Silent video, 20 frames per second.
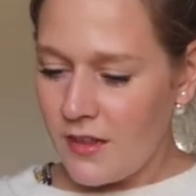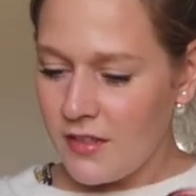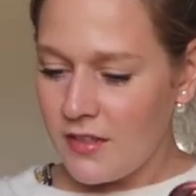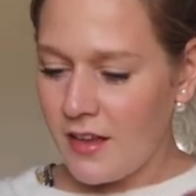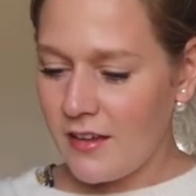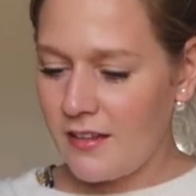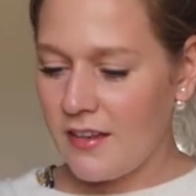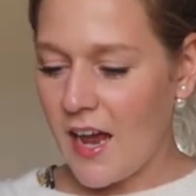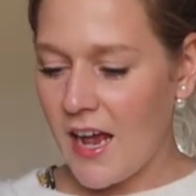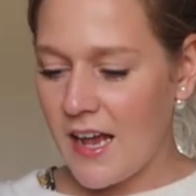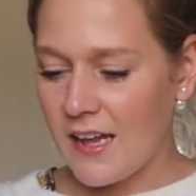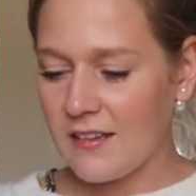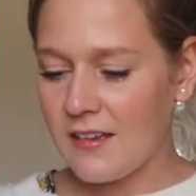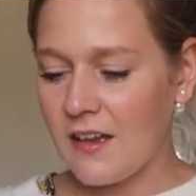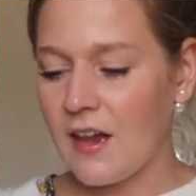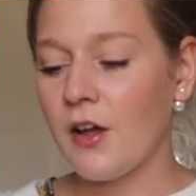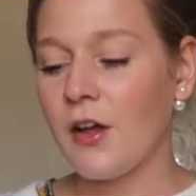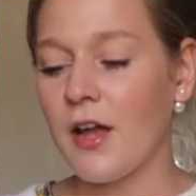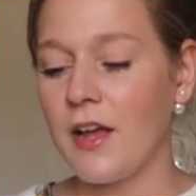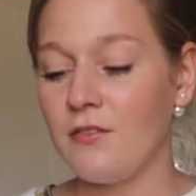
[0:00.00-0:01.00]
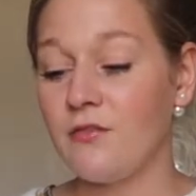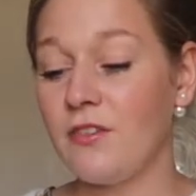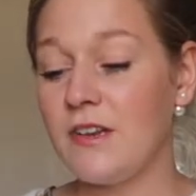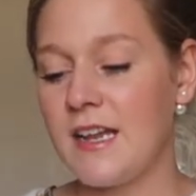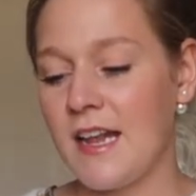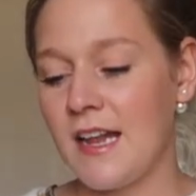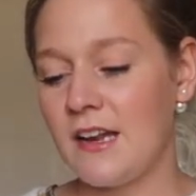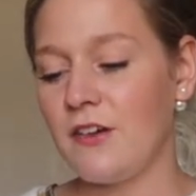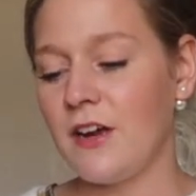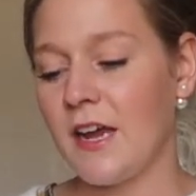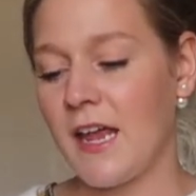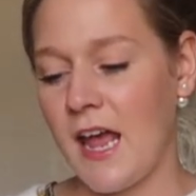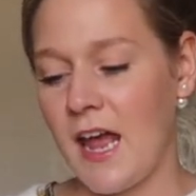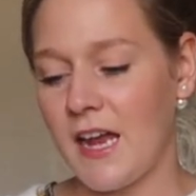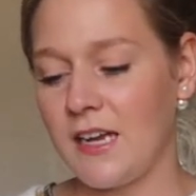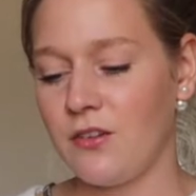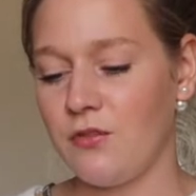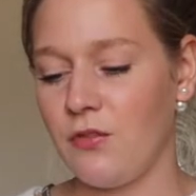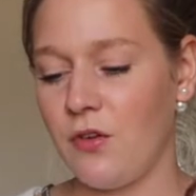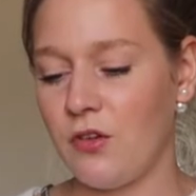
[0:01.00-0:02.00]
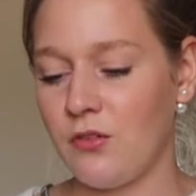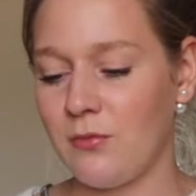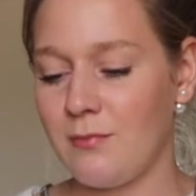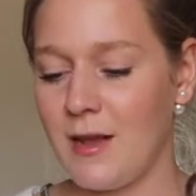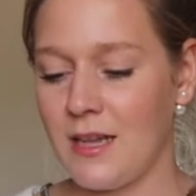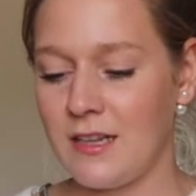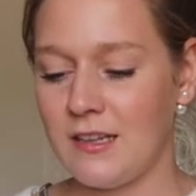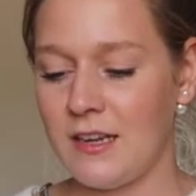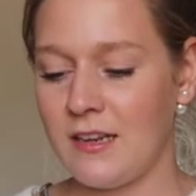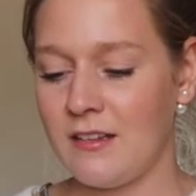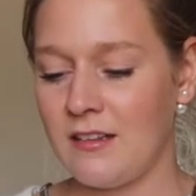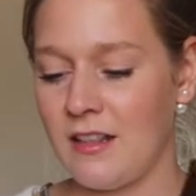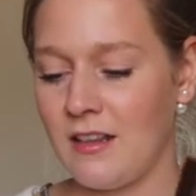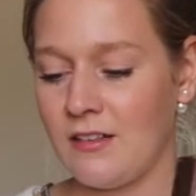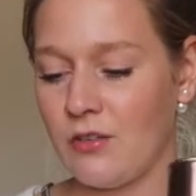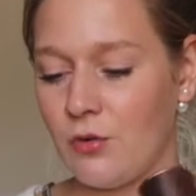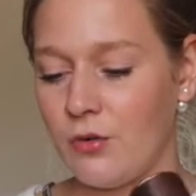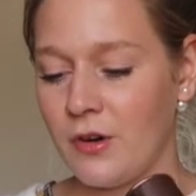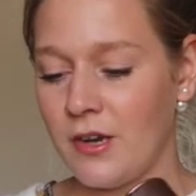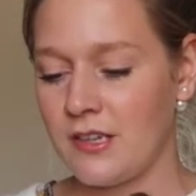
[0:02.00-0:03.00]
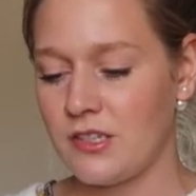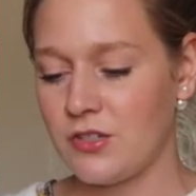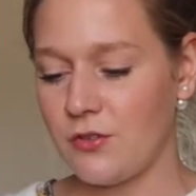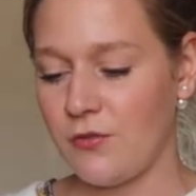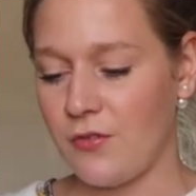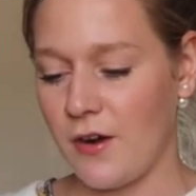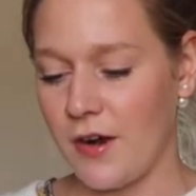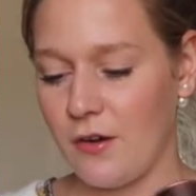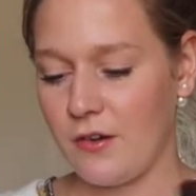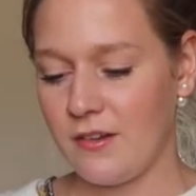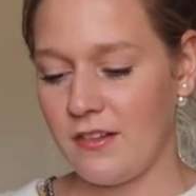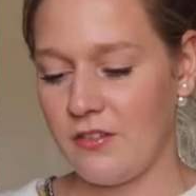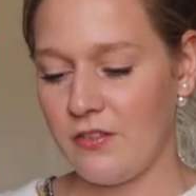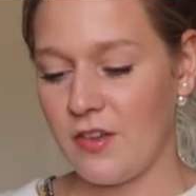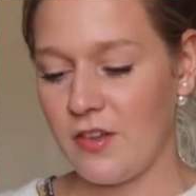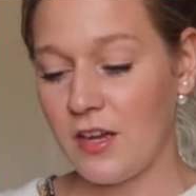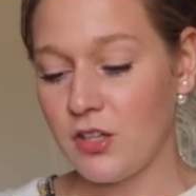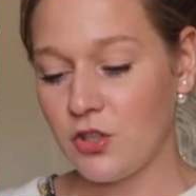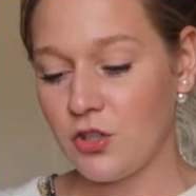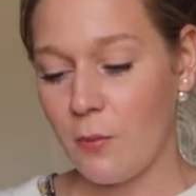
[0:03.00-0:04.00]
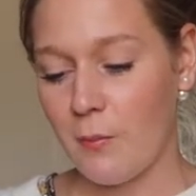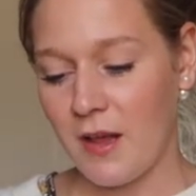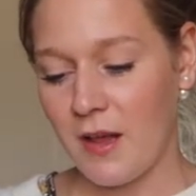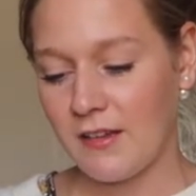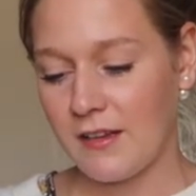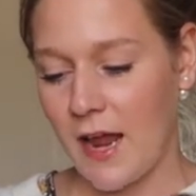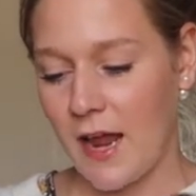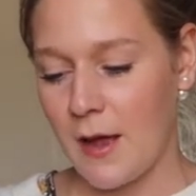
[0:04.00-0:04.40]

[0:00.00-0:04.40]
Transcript: this has, okay, vanilla and candy floss melt into this oriental fragrance of sensual musk,